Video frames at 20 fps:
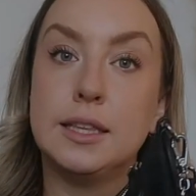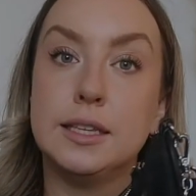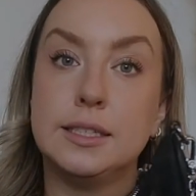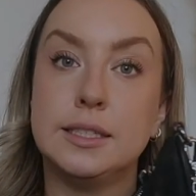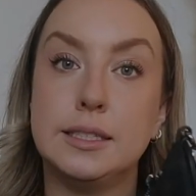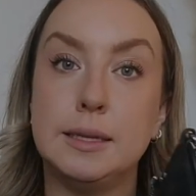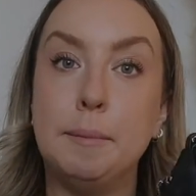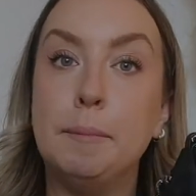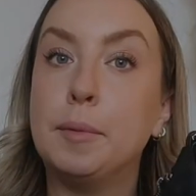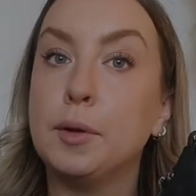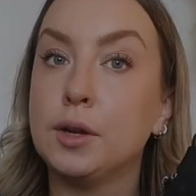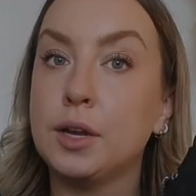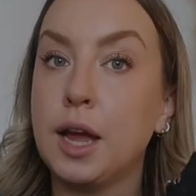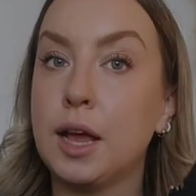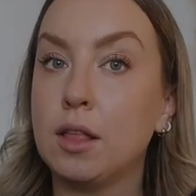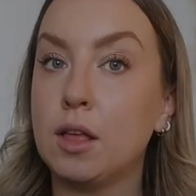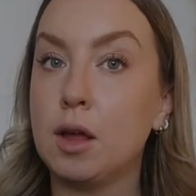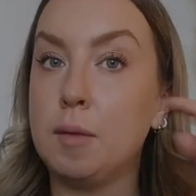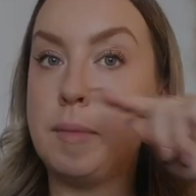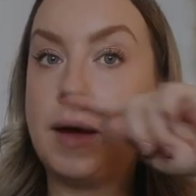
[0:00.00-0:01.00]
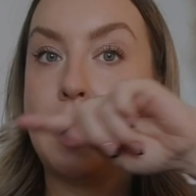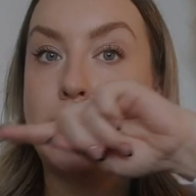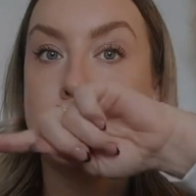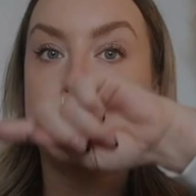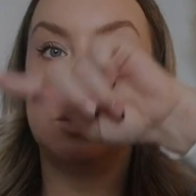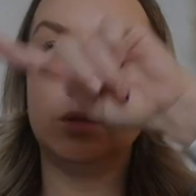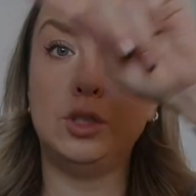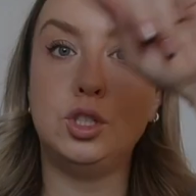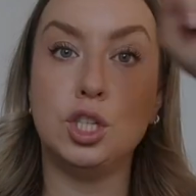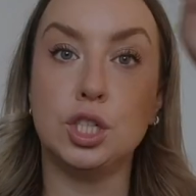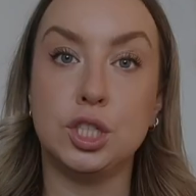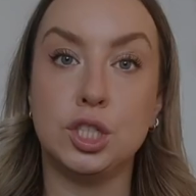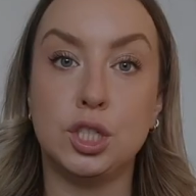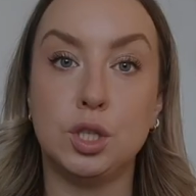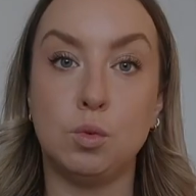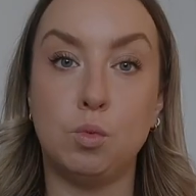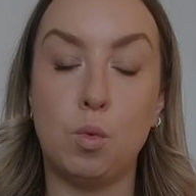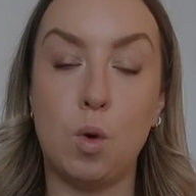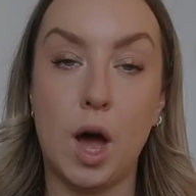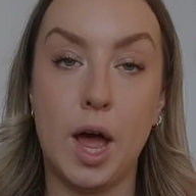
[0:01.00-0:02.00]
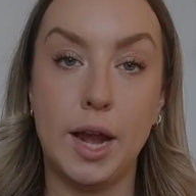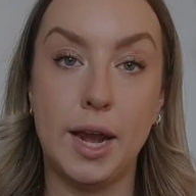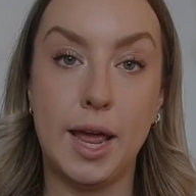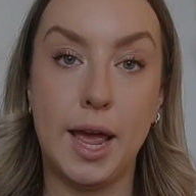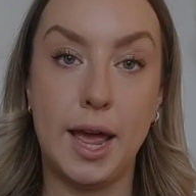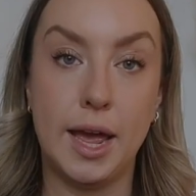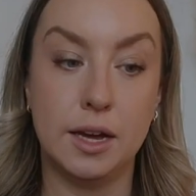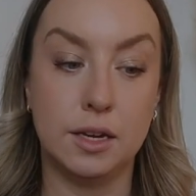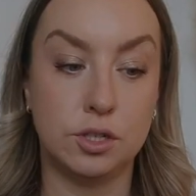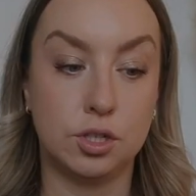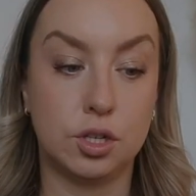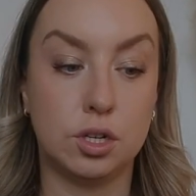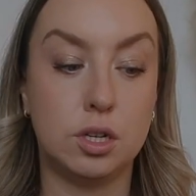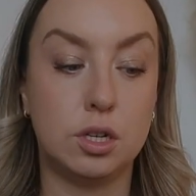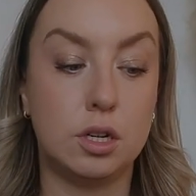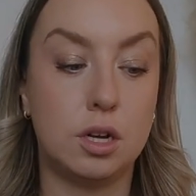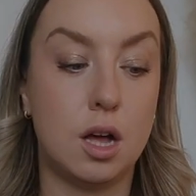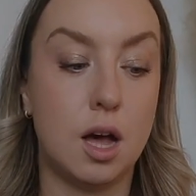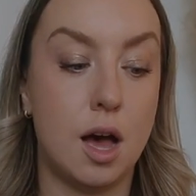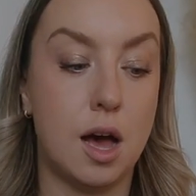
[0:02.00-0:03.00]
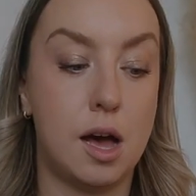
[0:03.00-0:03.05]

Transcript: the simple nylon bags with just the one handle,